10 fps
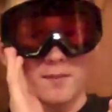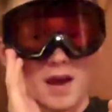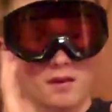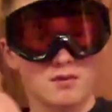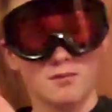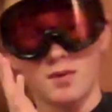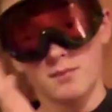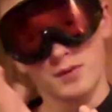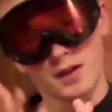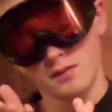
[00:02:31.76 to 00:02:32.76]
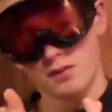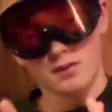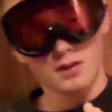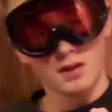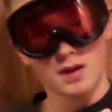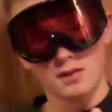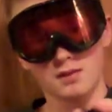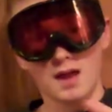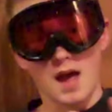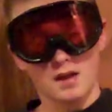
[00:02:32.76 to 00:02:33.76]
the mask will bump against the
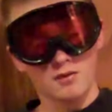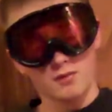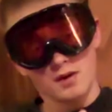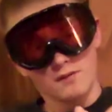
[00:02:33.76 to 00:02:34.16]
stock or